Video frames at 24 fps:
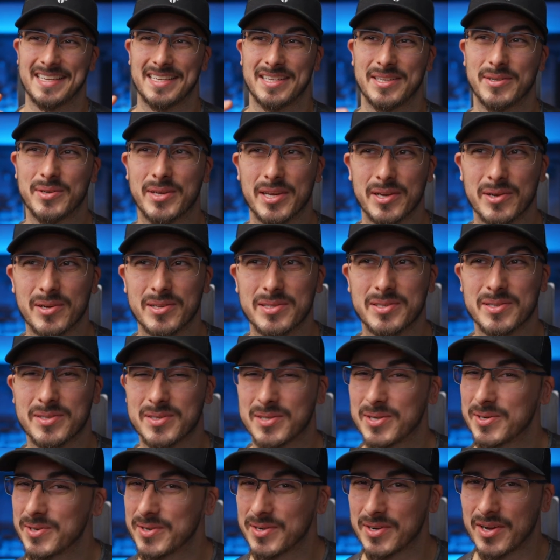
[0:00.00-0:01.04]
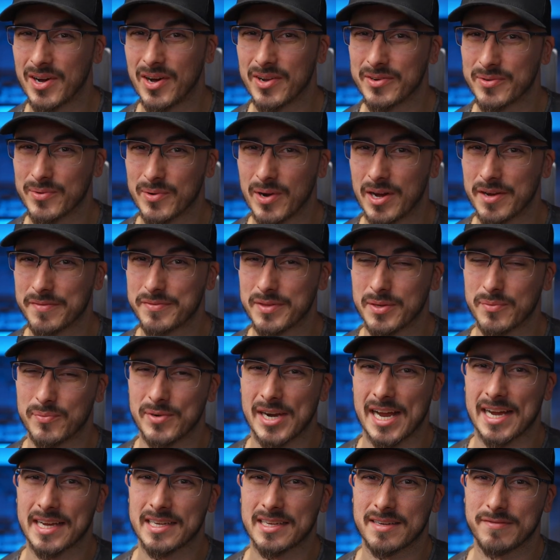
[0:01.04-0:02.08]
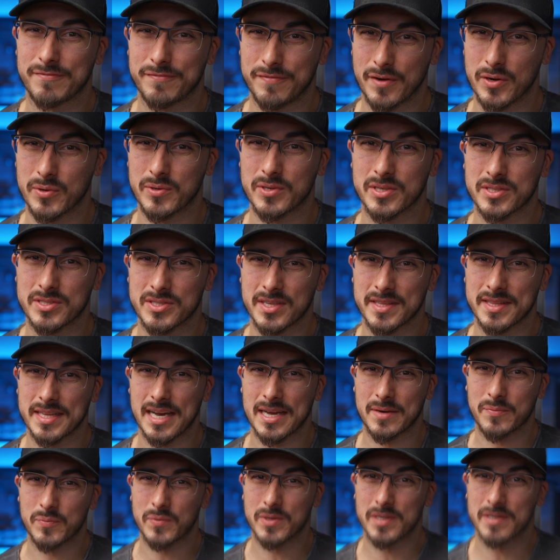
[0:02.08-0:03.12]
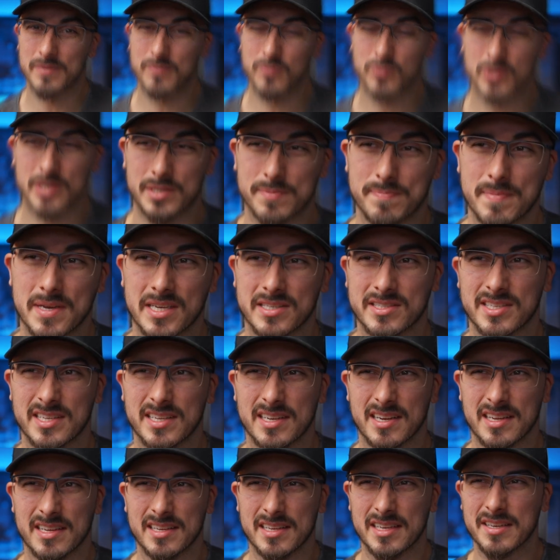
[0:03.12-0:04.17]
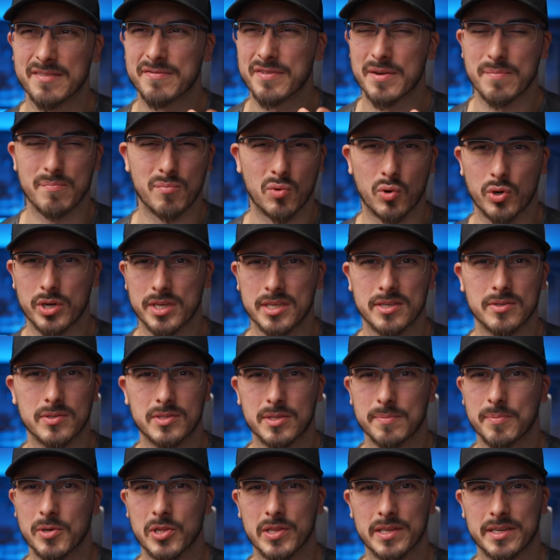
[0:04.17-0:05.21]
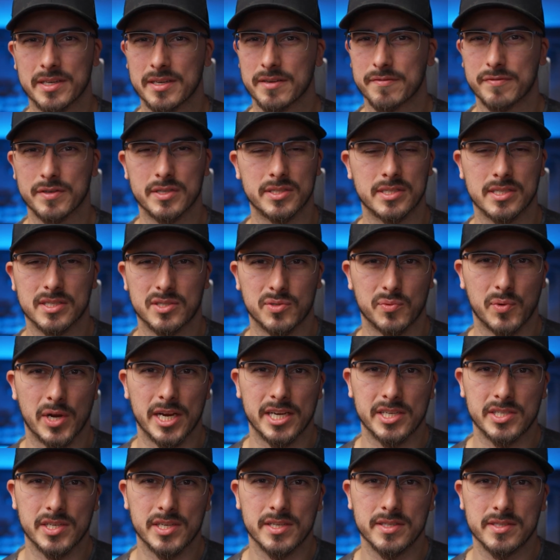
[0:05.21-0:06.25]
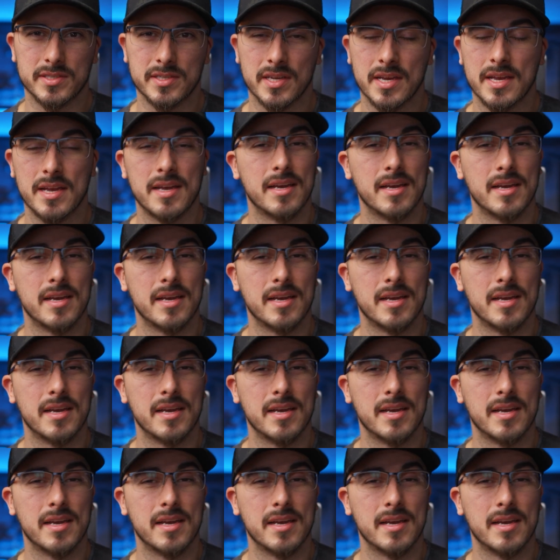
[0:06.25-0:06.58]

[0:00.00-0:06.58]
You can also turn on or off the rack focus on that one, which makes it even more usable in different situations.